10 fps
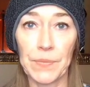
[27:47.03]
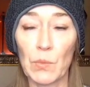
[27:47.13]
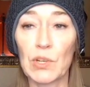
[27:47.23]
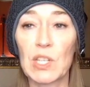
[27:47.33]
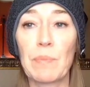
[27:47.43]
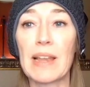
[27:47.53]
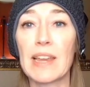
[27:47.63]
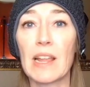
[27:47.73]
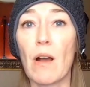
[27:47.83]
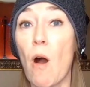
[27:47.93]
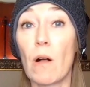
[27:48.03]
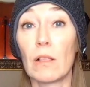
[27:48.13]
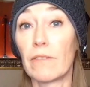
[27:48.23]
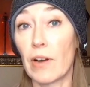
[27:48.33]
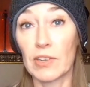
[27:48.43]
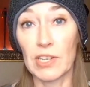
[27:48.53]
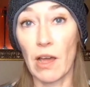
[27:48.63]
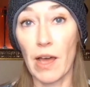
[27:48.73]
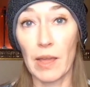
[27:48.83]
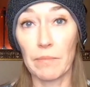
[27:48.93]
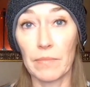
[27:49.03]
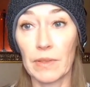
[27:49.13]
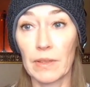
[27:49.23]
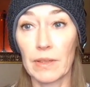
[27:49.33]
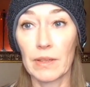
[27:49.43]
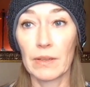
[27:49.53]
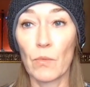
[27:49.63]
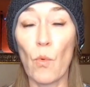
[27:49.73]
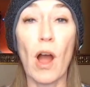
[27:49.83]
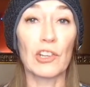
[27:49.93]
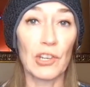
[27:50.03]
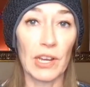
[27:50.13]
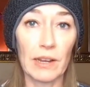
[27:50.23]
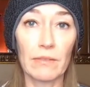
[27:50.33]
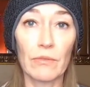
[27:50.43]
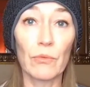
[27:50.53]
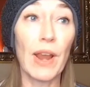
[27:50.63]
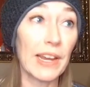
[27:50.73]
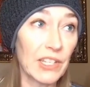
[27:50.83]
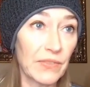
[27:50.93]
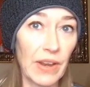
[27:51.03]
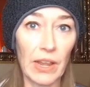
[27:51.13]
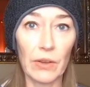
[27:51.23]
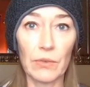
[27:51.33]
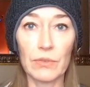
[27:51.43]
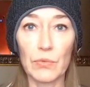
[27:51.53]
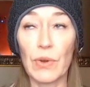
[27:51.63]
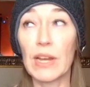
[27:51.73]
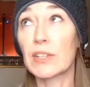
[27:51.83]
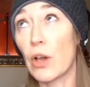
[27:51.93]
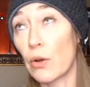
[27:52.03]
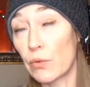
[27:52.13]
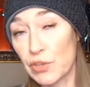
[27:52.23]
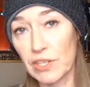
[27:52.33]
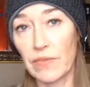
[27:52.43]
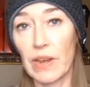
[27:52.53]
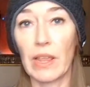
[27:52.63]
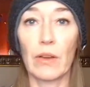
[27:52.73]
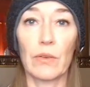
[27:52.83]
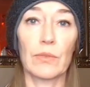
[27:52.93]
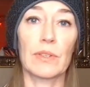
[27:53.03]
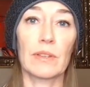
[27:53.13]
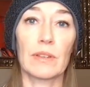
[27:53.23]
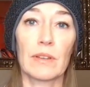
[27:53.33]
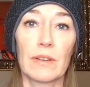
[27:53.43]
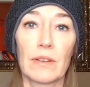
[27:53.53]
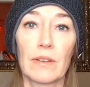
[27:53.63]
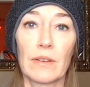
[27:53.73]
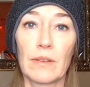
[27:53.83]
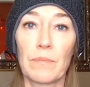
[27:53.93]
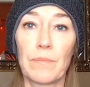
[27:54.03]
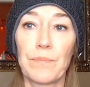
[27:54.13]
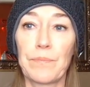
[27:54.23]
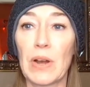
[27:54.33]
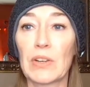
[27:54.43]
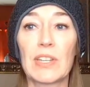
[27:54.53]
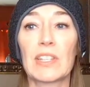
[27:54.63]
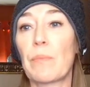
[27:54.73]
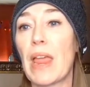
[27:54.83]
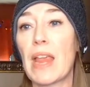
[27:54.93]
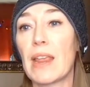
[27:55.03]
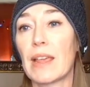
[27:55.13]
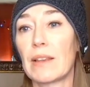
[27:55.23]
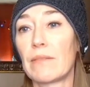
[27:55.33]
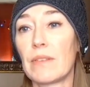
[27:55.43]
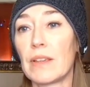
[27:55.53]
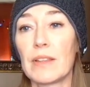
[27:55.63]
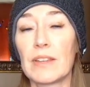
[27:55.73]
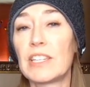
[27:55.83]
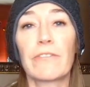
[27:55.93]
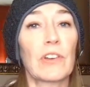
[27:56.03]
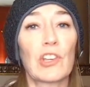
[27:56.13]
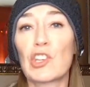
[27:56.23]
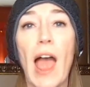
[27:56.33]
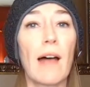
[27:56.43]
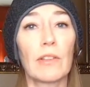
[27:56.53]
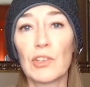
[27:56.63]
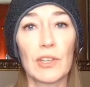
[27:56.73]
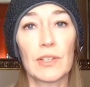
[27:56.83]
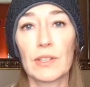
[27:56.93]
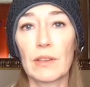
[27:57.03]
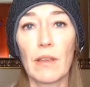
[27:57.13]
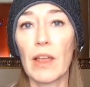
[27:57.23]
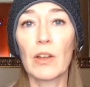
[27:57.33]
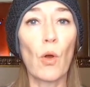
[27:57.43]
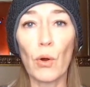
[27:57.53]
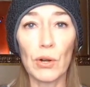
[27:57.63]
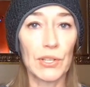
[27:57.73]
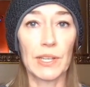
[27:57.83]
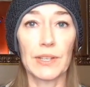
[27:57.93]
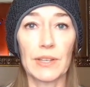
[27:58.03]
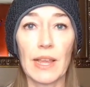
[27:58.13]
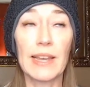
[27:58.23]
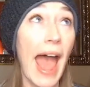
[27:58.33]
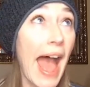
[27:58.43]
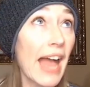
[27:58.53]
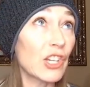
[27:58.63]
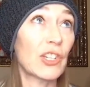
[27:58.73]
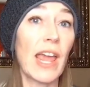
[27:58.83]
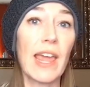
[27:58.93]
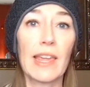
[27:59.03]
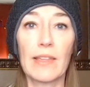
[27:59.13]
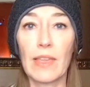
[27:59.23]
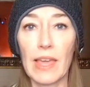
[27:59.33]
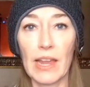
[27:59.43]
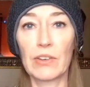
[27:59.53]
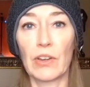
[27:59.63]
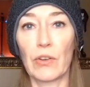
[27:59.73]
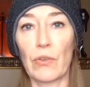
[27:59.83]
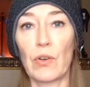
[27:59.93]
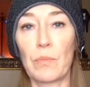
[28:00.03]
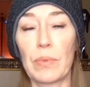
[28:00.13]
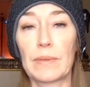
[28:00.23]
We're spending all of our time watching Ray's videos, Ray's coach's videos, participating in different challenges and courses and hashtagging the Higdon group.